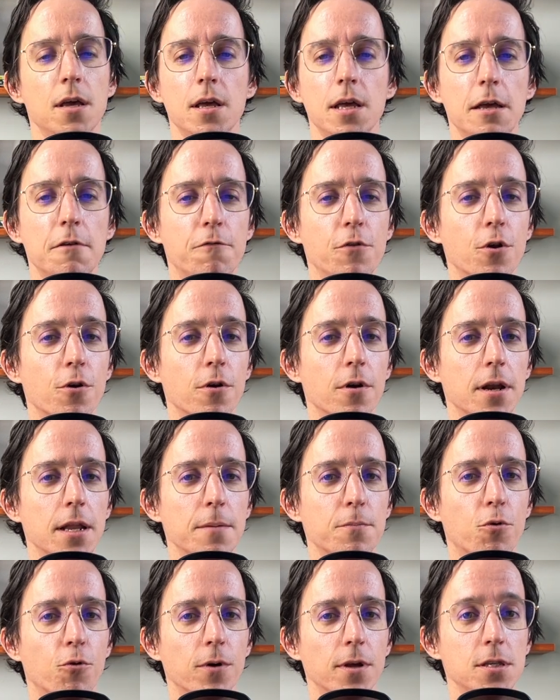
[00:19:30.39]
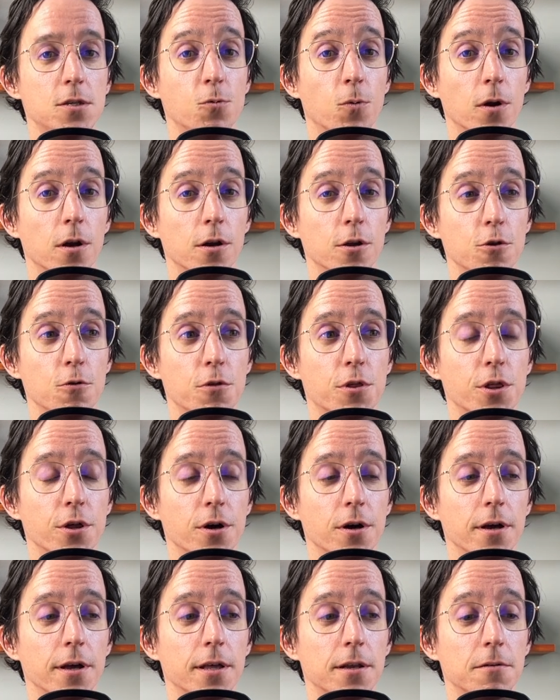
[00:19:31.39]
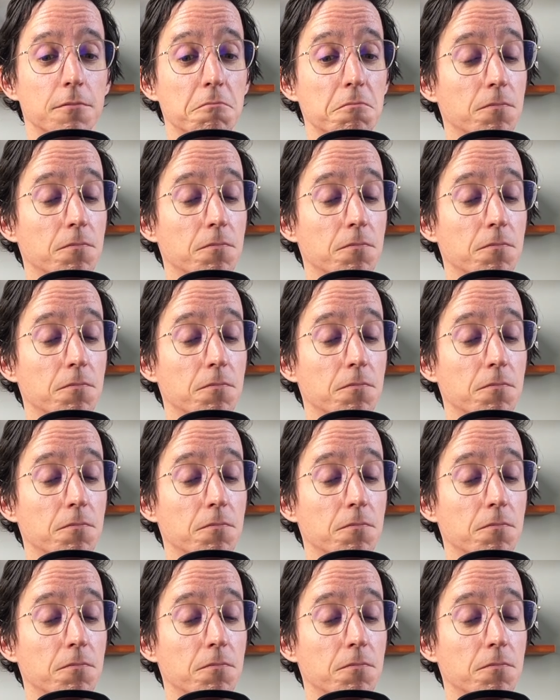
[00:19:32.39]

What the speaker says: If there are any points where you thought,